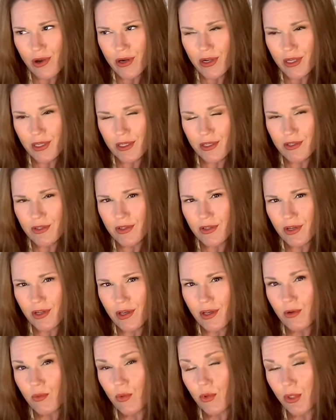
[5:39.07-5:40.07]
is
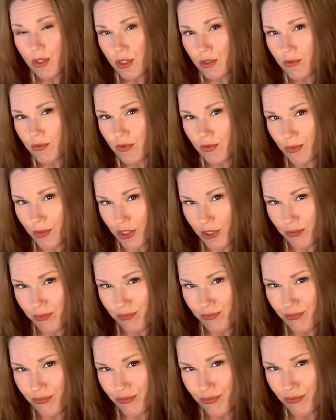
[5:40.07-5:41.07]
not working for me.
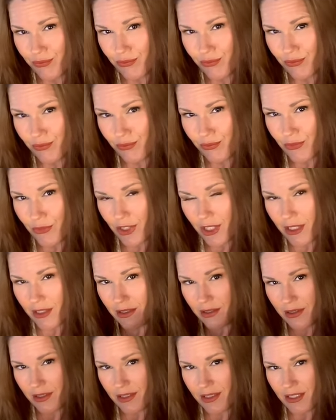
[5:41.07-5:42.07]

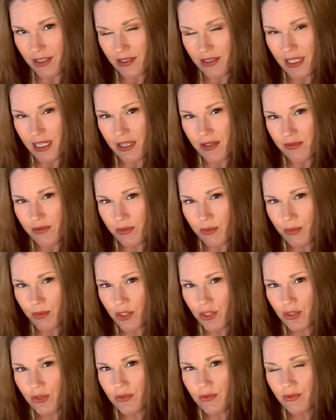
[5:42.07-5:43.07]
It doesn't have much